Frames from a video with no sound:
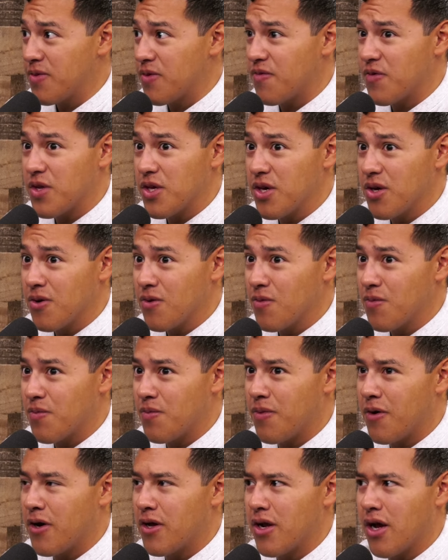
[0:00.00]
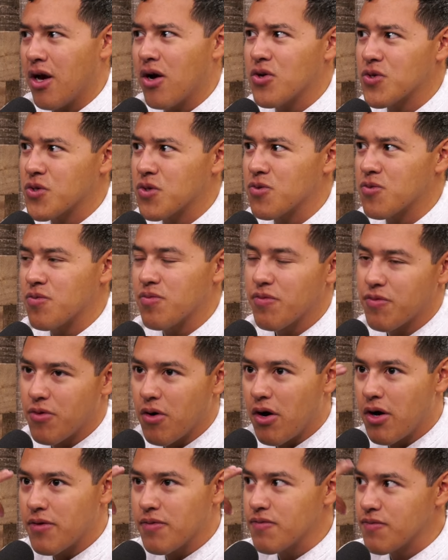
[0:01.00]
the video, but I also
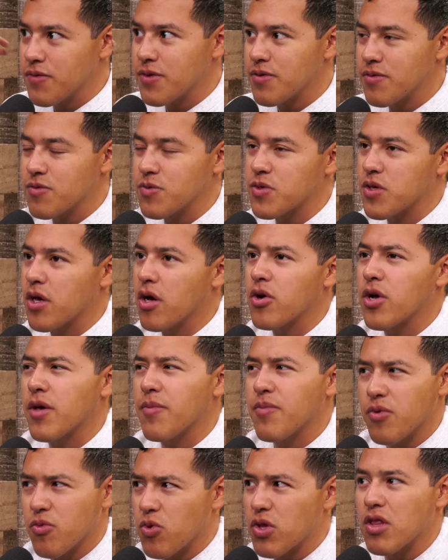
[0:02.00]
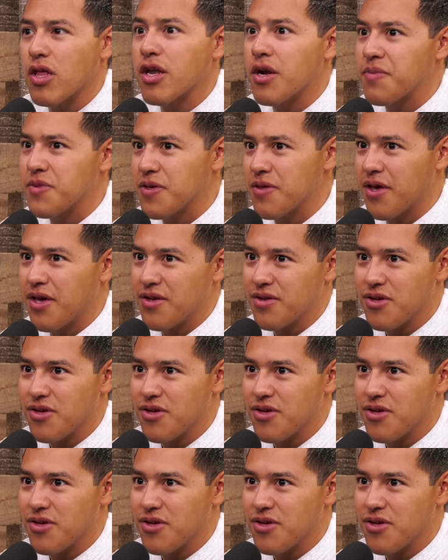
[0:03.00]
thought it was like, okay, but what led up to that?